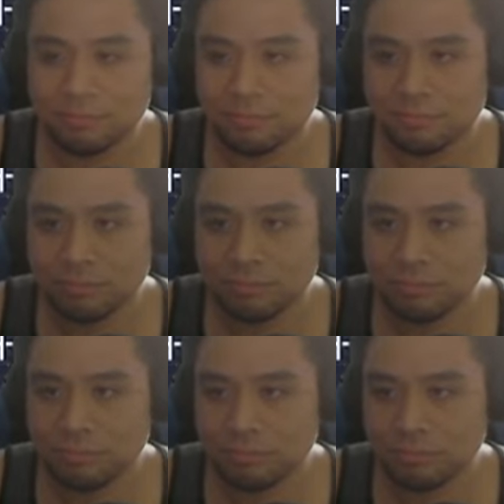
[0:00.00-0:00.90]

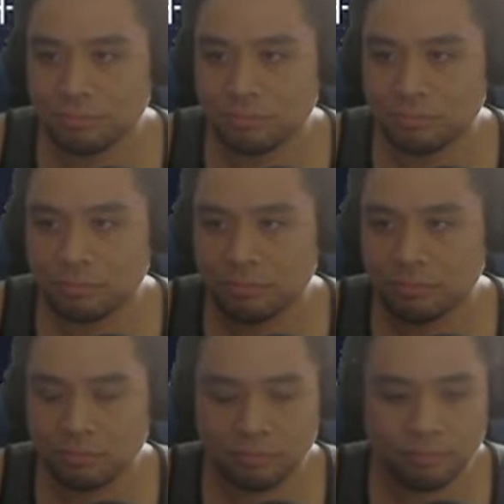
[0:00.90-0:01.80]
Nobody speaks.